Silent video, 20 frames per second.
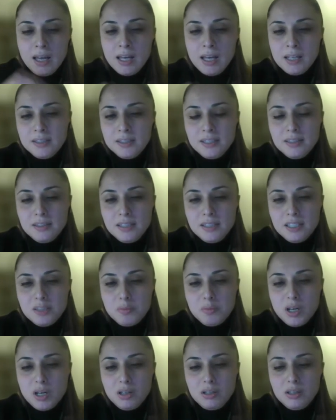And since this
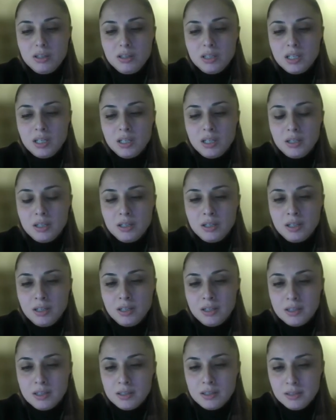model,
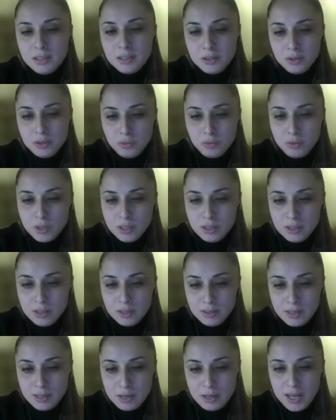this
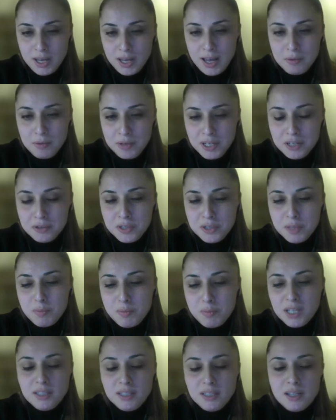one that we have here,
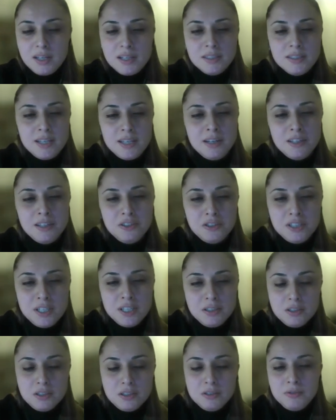reminded us another
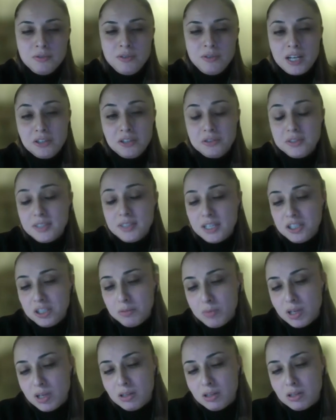tensor
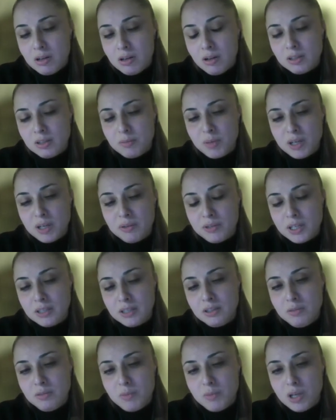factorization model called the
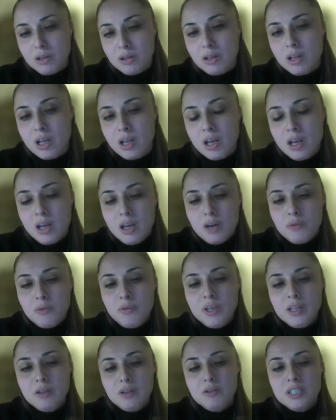PARAFAC2 model,
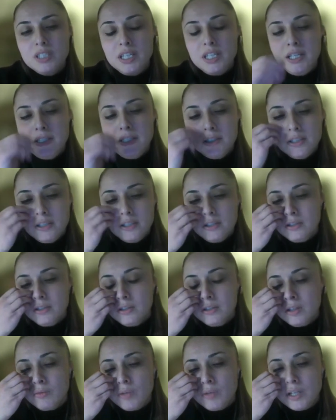we looked
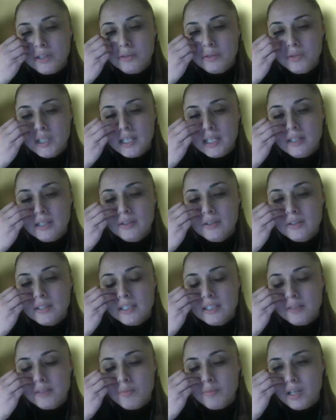into whether we can use
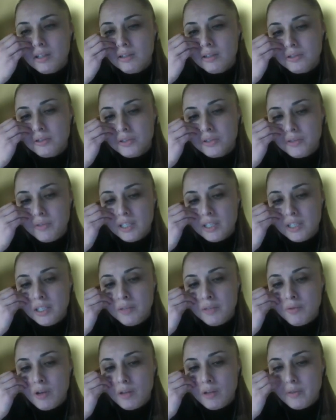this model to reveal
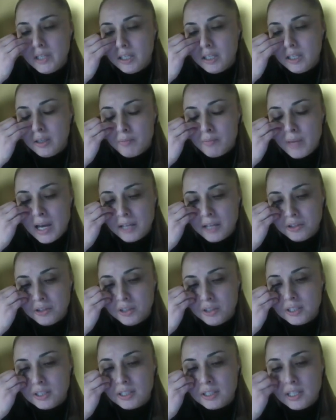evolving
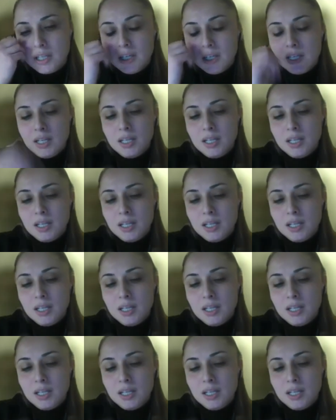patterns.